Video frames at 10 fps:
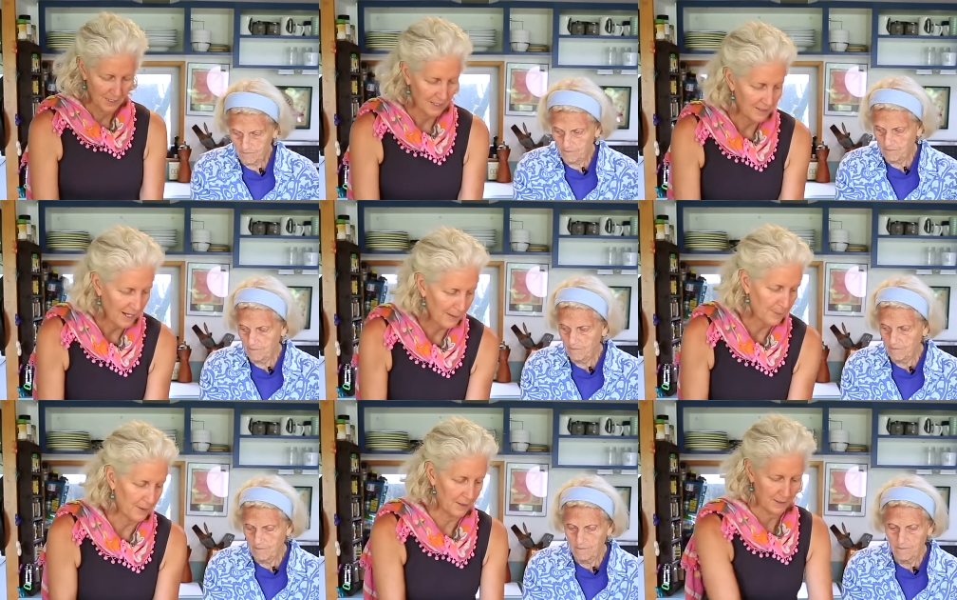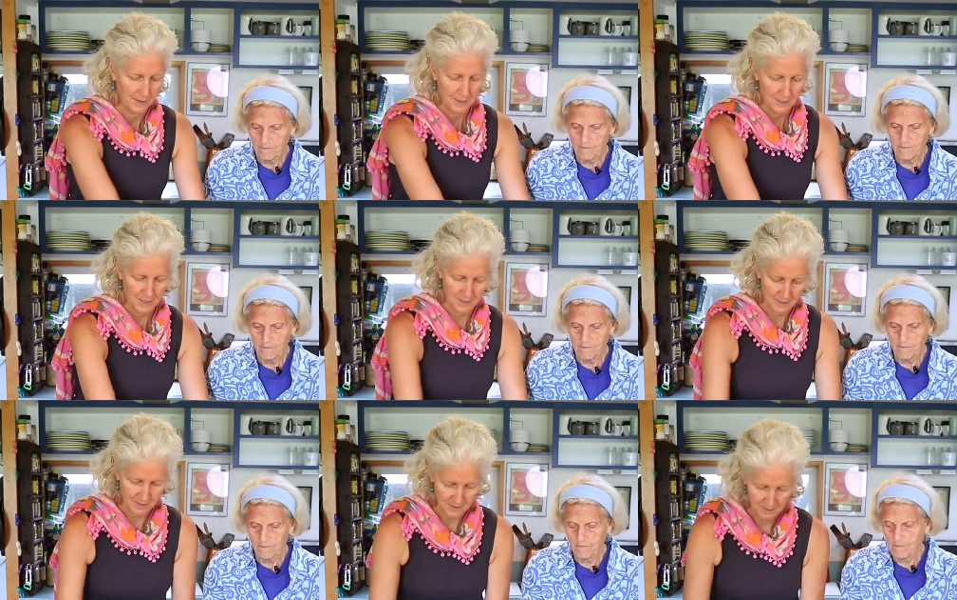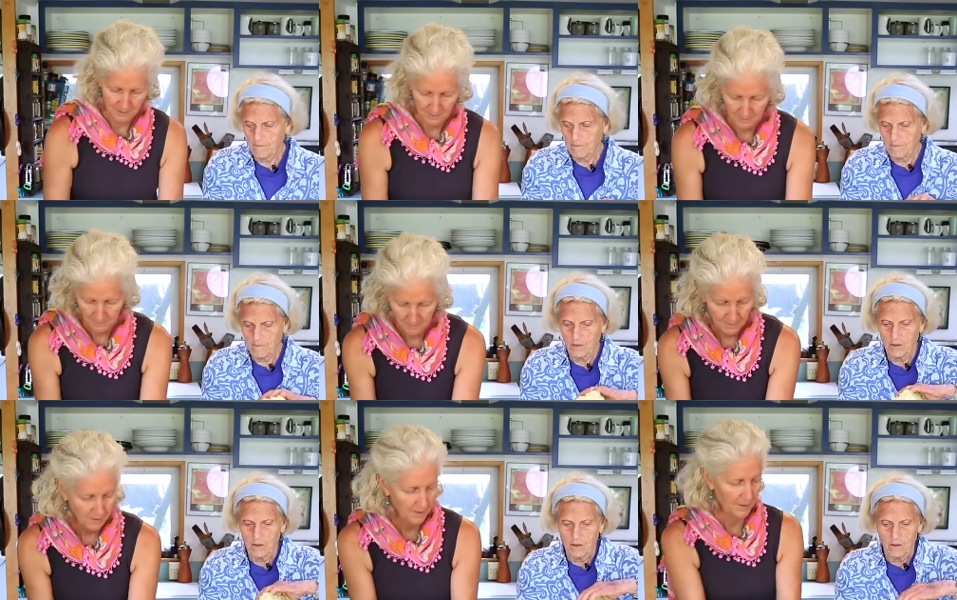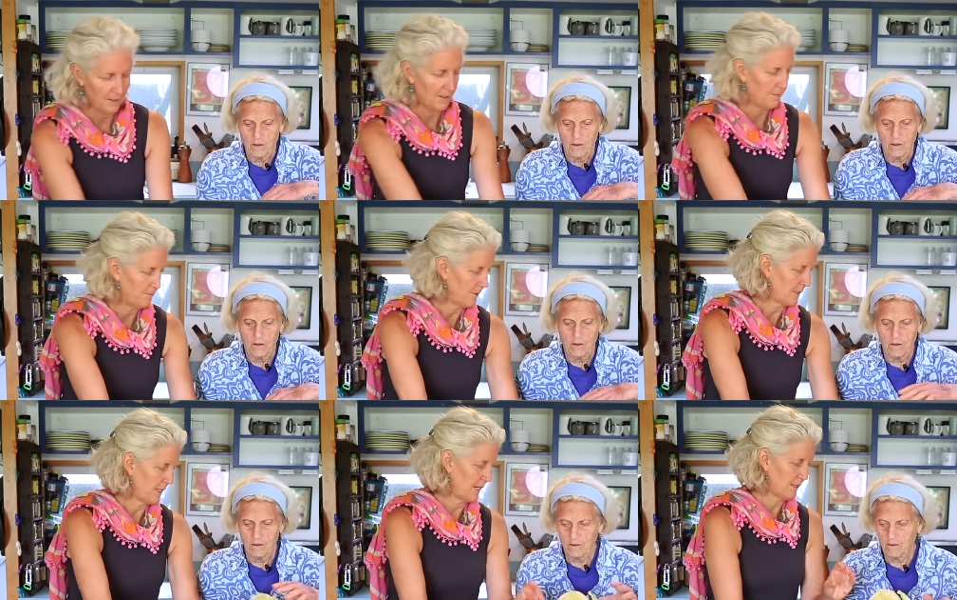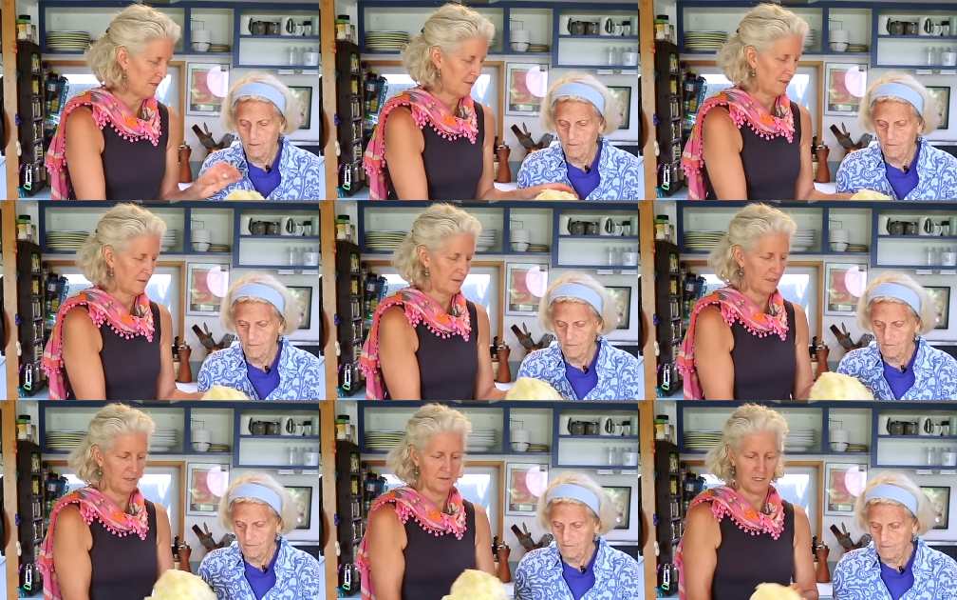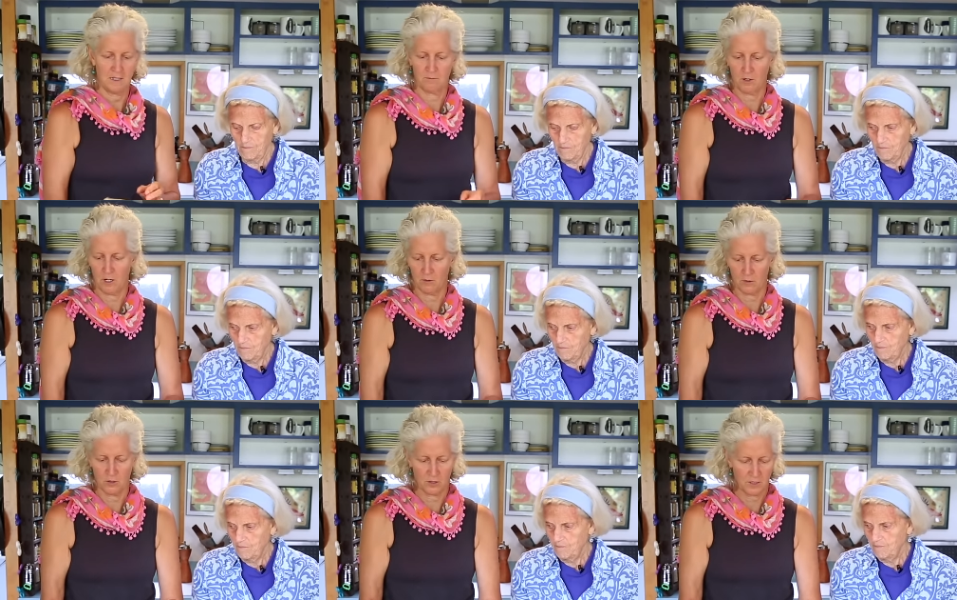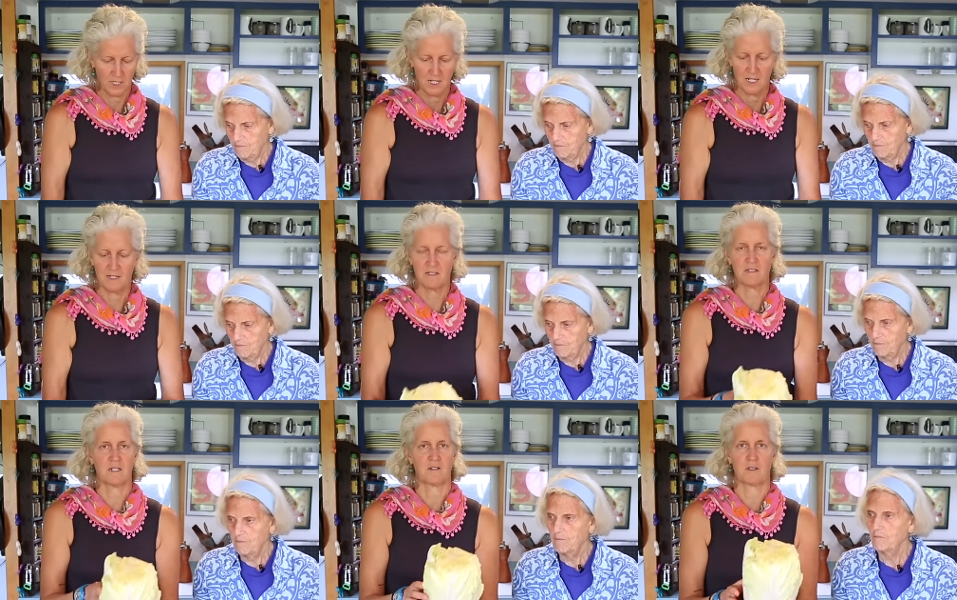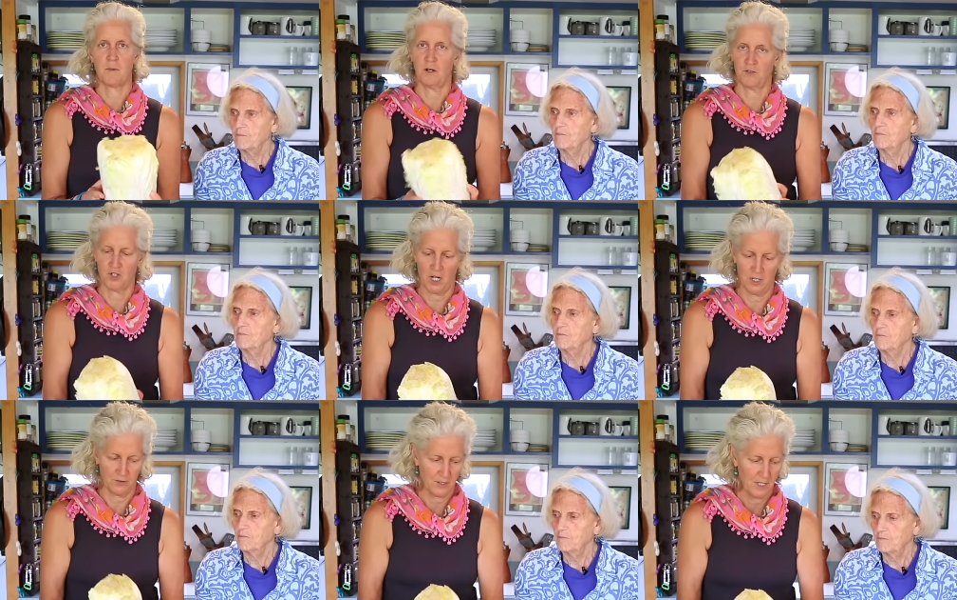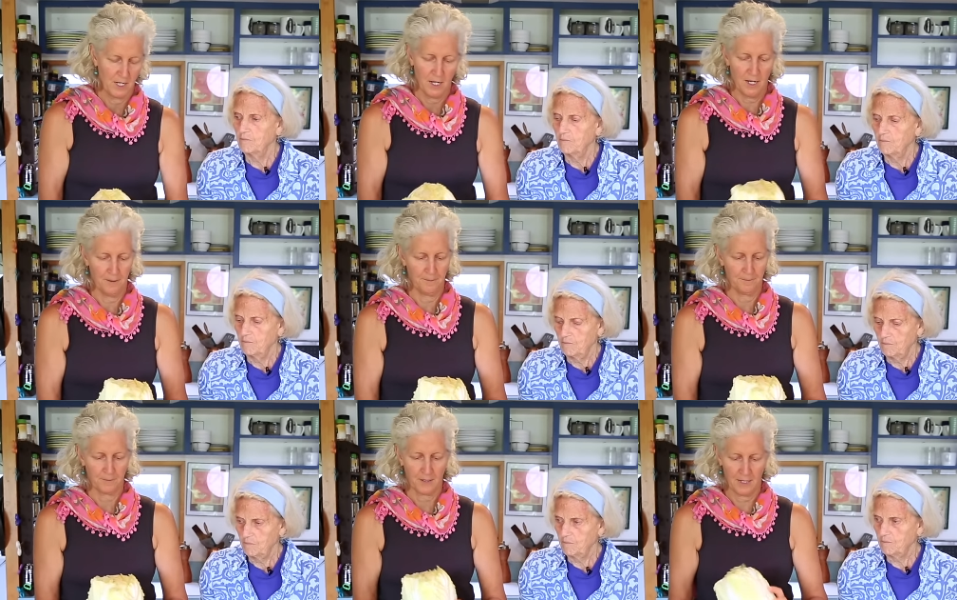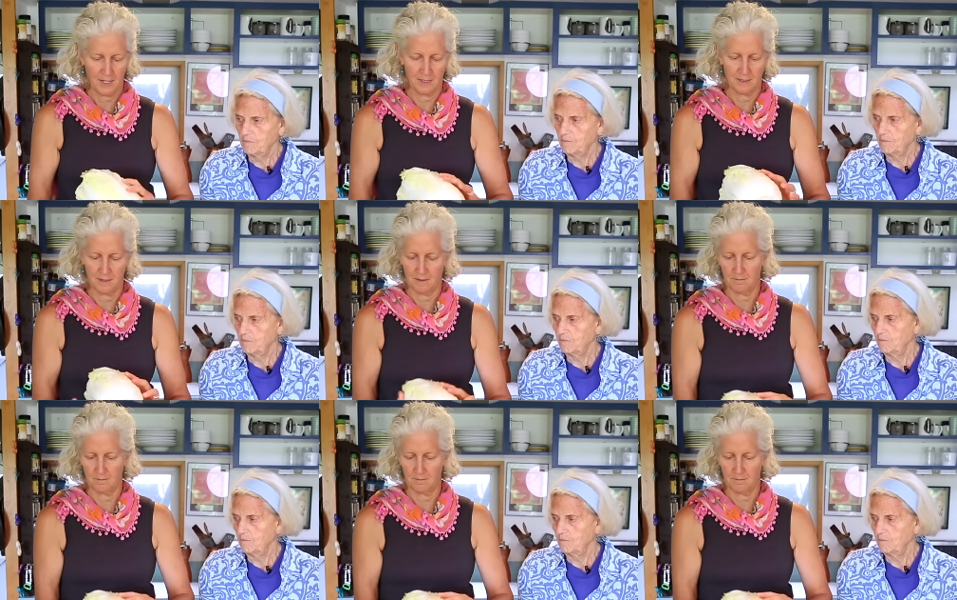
Speaker 1: And Napa is, um, again, easy to eat raw or cooked. And this is like a small child. Um, and